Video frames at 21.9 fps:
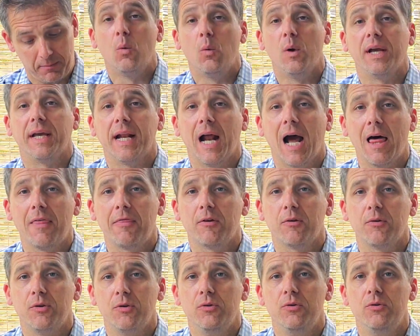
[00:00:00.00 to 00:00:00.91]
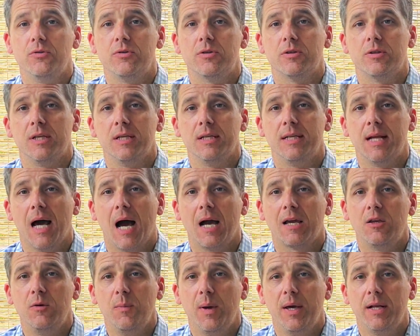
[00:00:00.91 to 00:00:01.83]
We can either use the
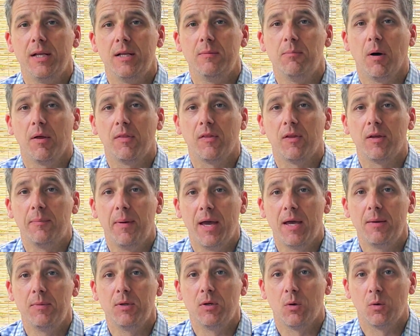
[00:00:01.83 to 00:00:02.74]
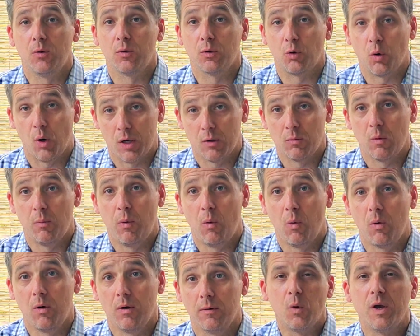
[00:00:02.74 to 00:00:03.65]
documented monthly payment on the credit
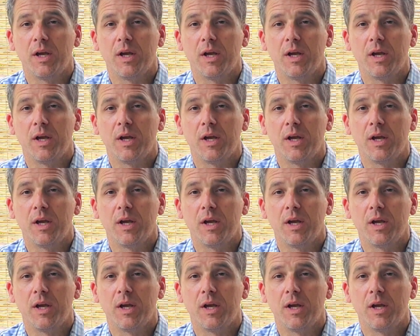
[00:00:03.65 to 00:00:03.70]
report.